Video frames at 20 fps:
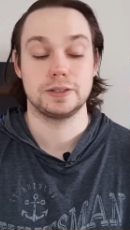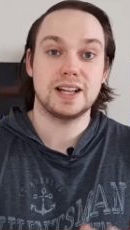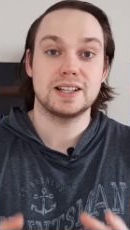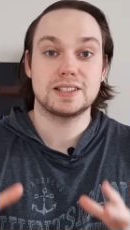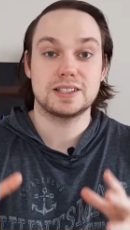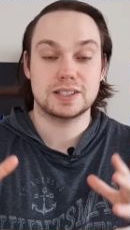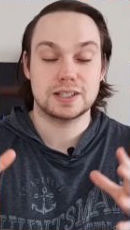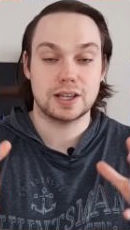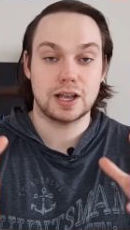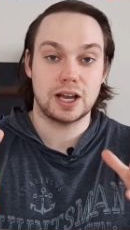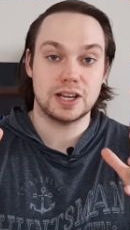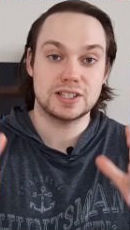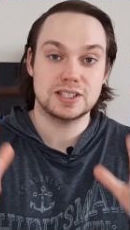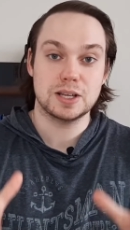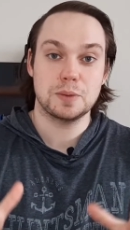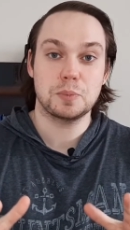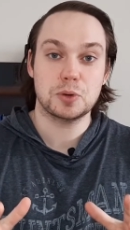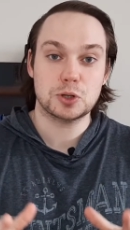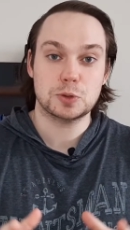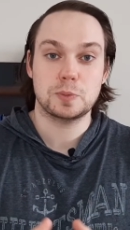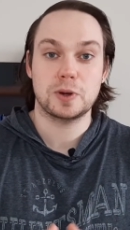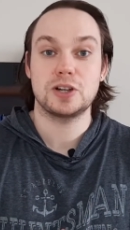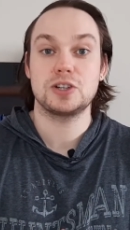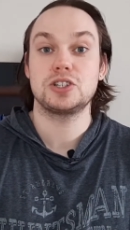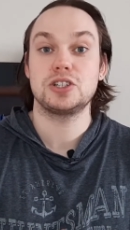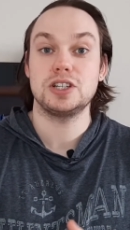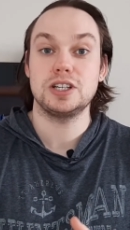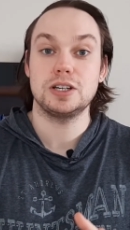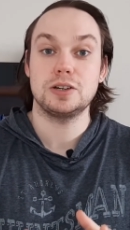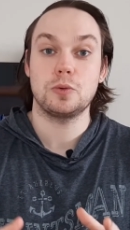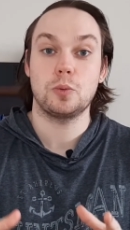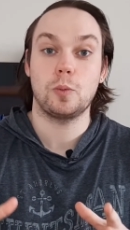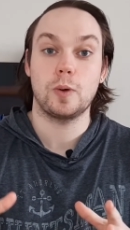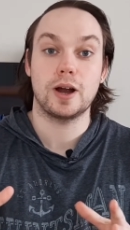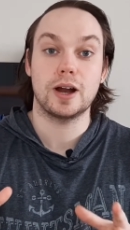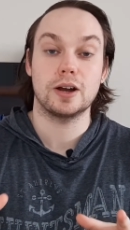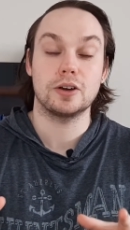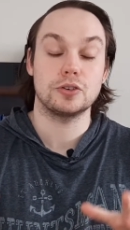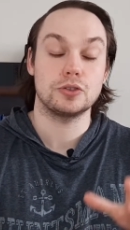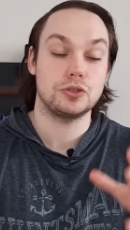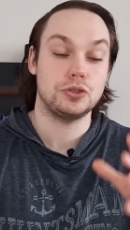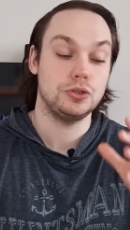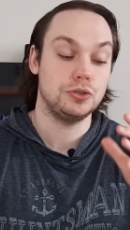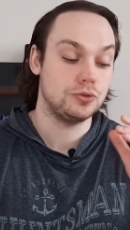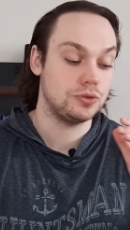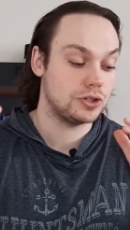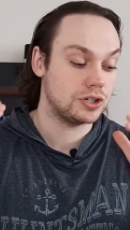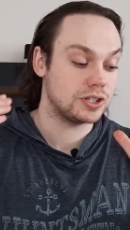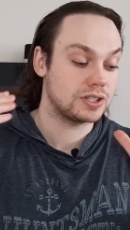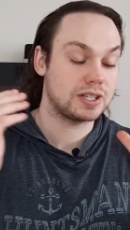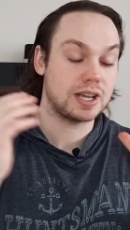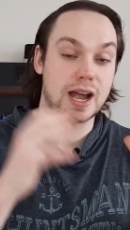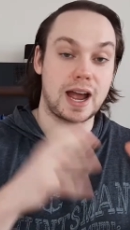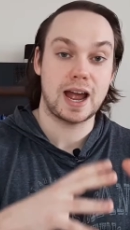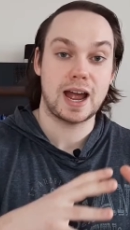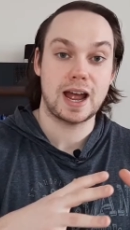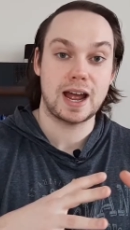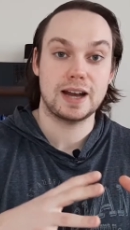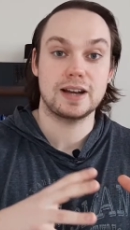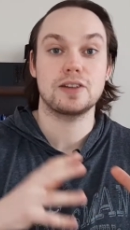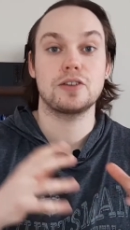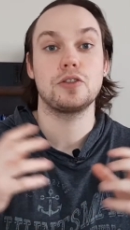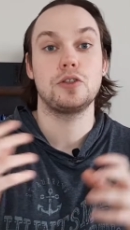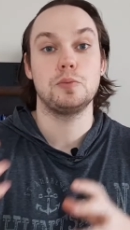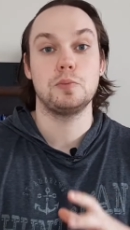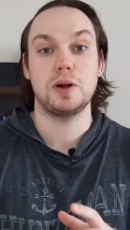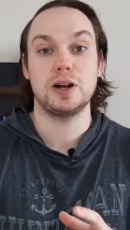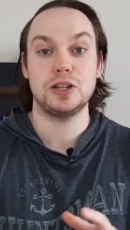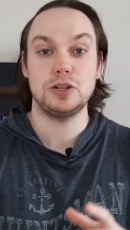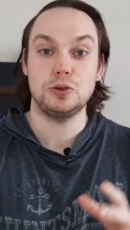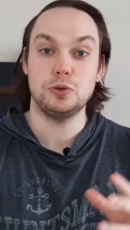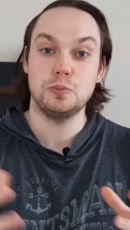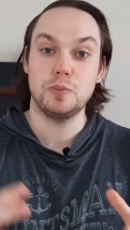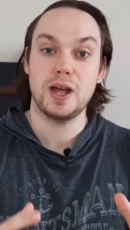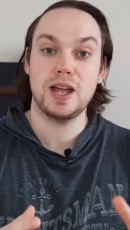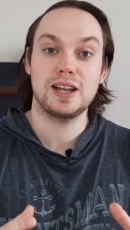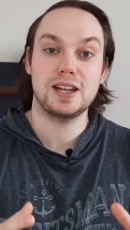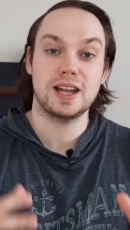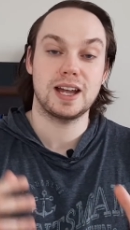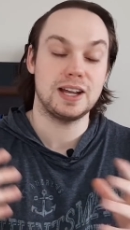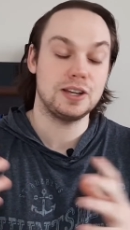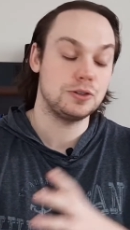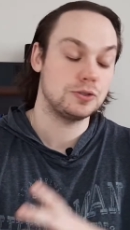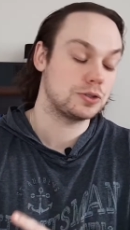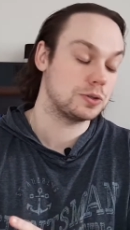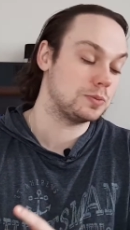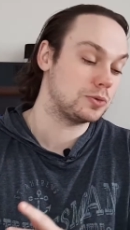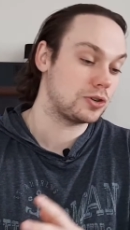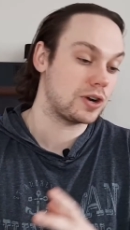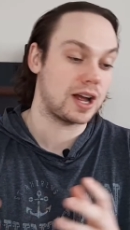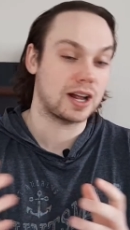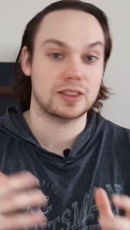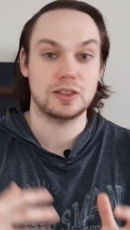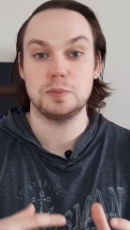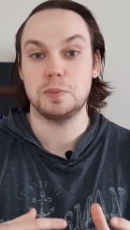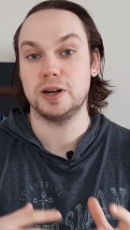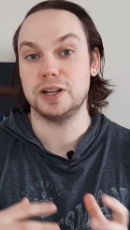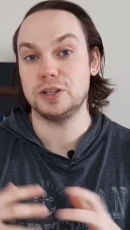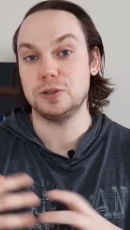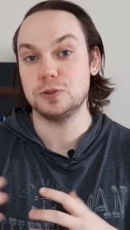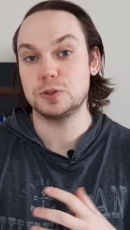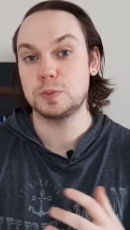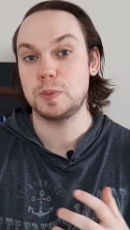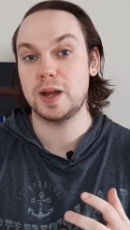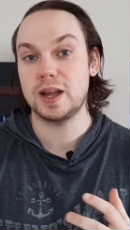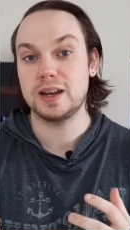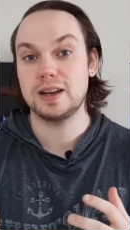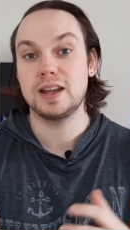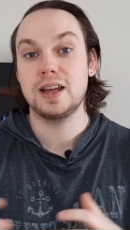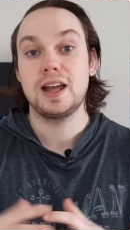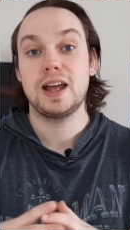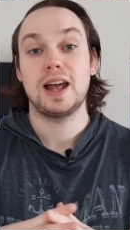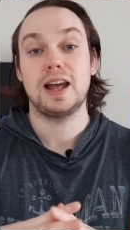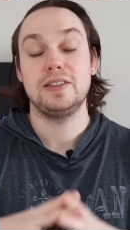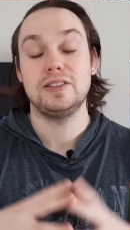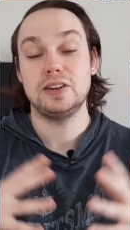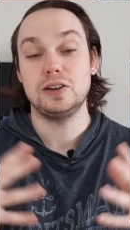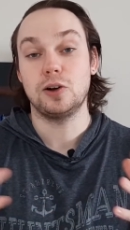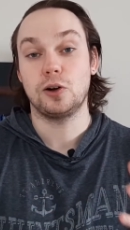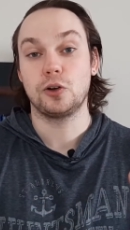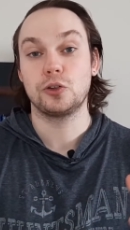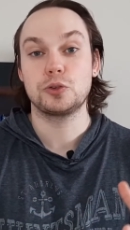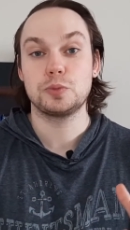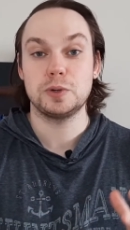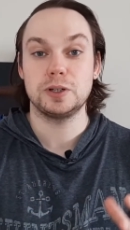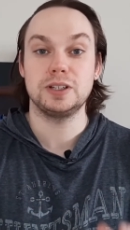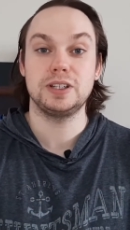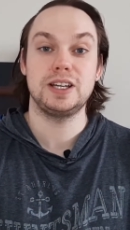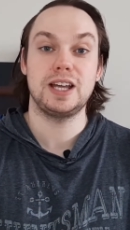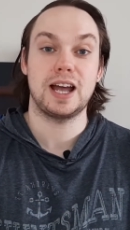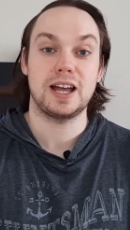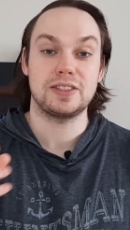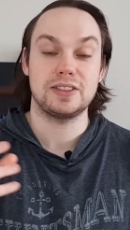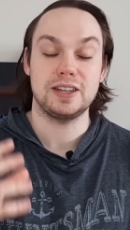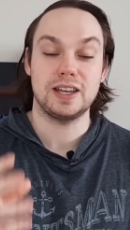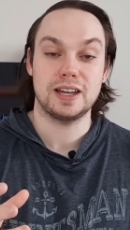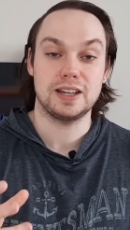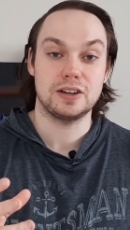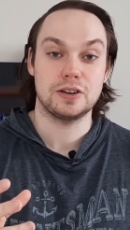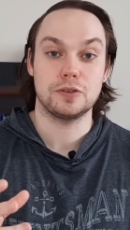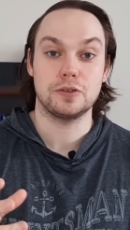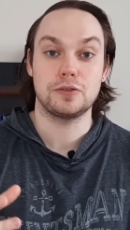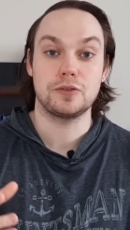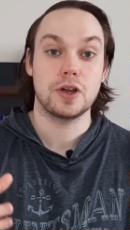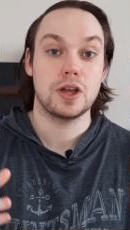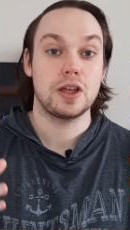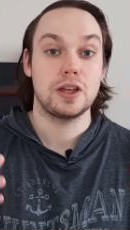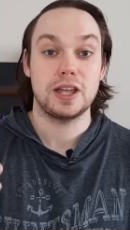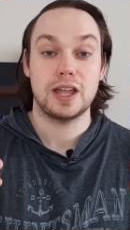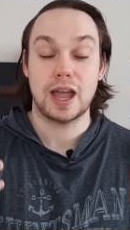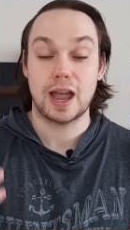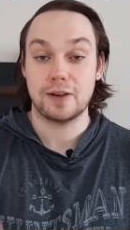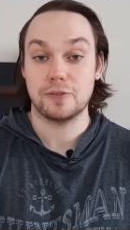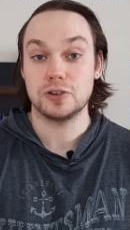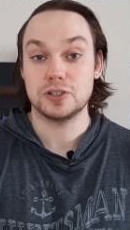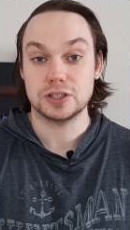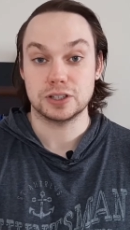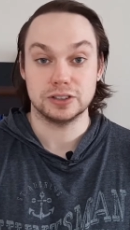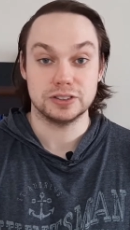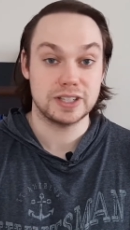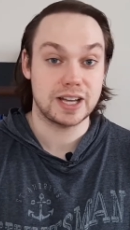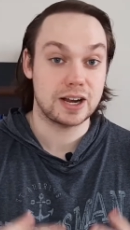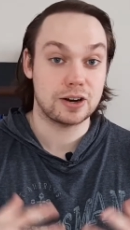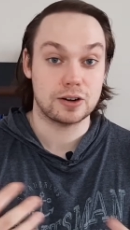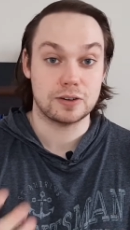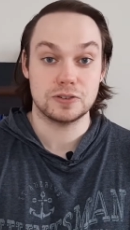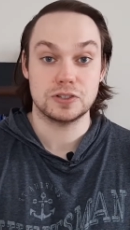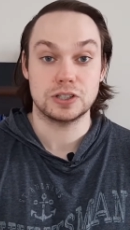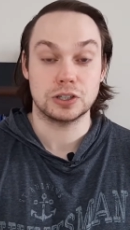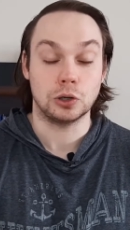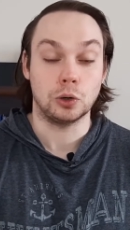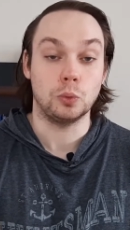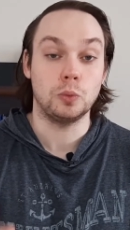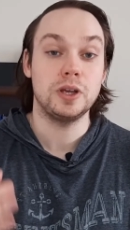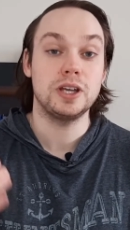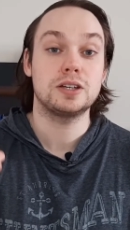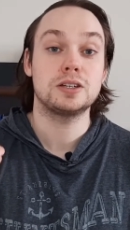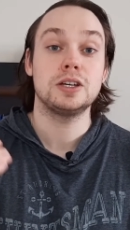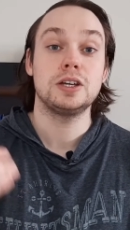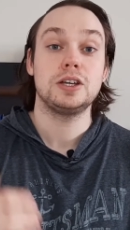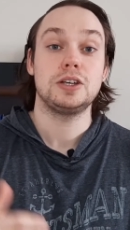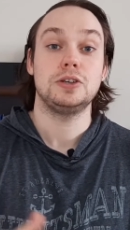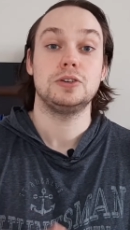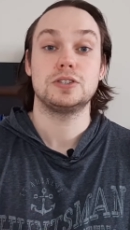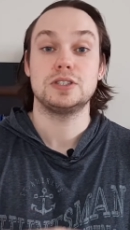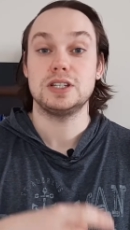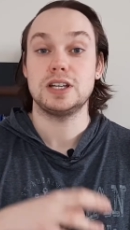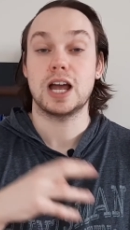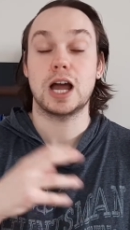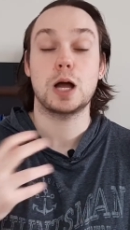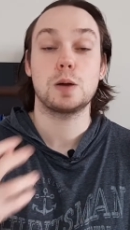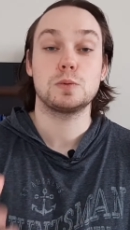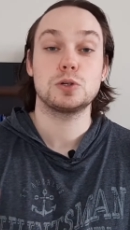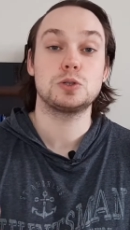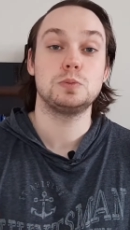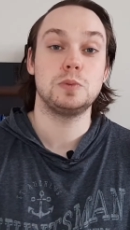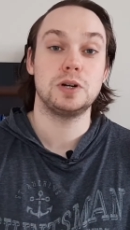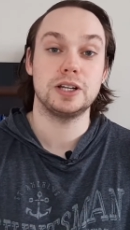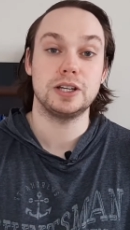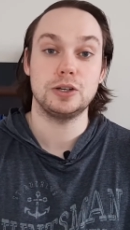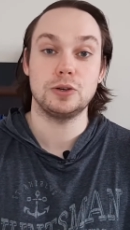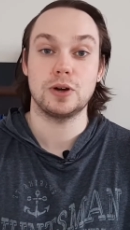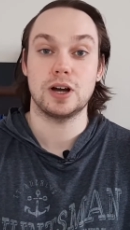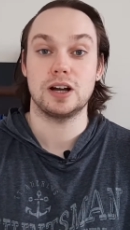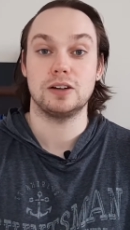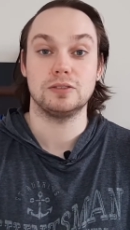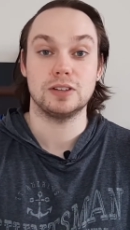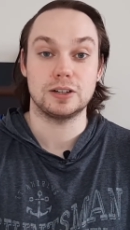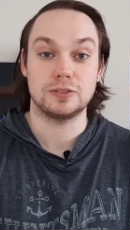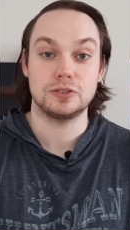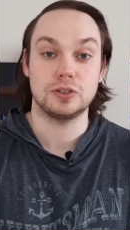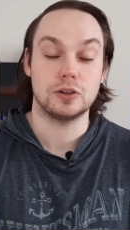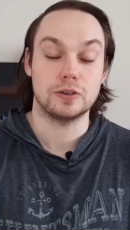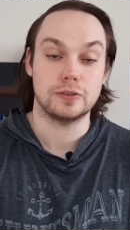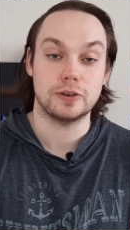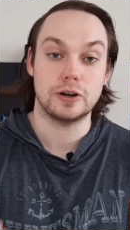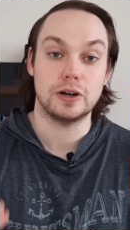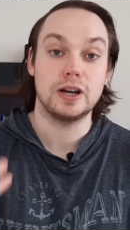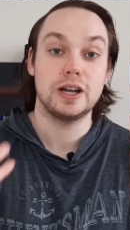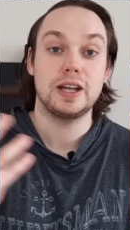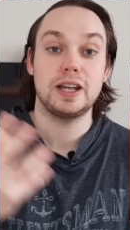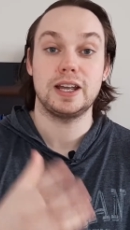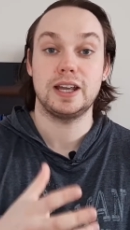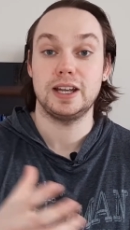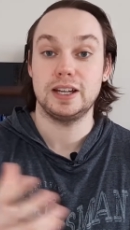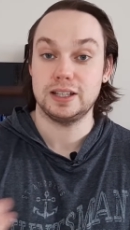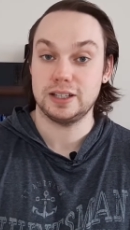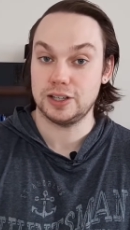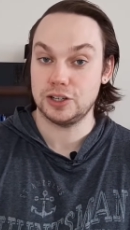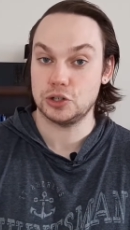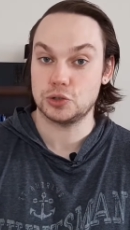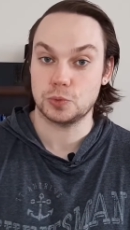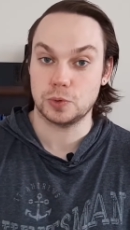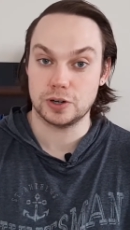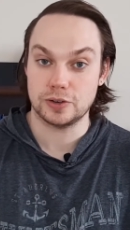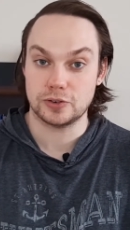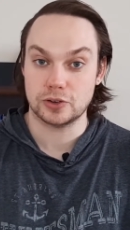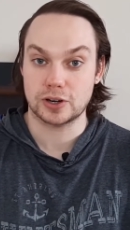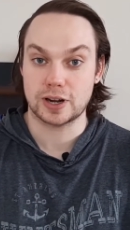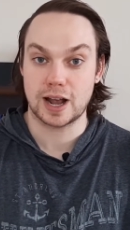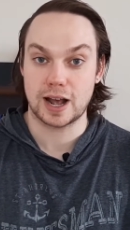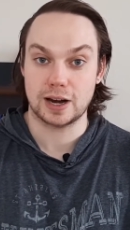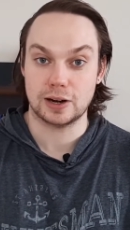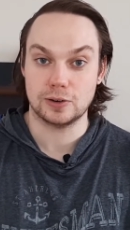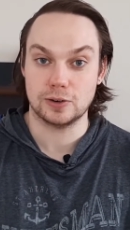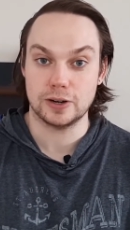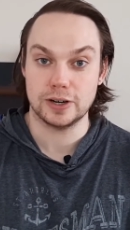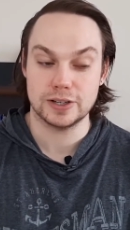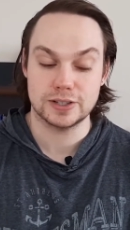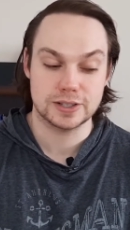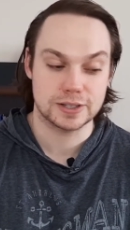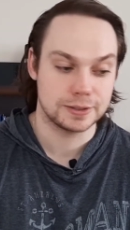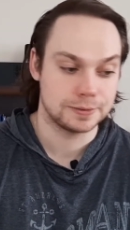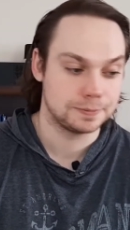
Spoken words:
It's a simple spreadsheet where you just add the money you make and you subtract the money you spend, and then ultimately at the end of every single day or every single week, you see how much money you have left over in each one of your categories.